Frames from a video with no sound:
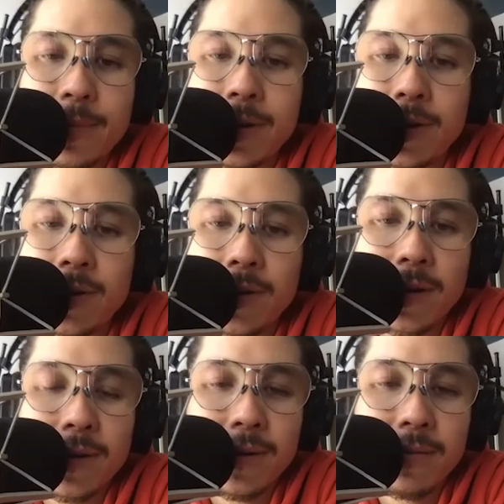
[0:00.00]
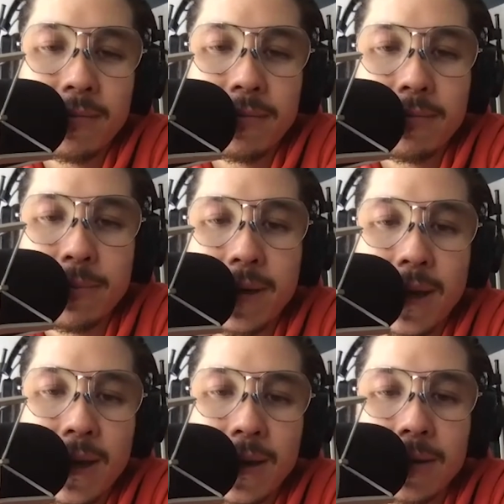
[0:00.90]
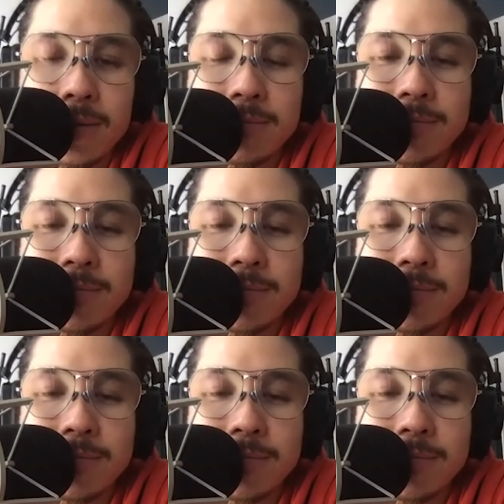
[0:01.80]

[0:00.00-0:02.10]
i'm in new york bk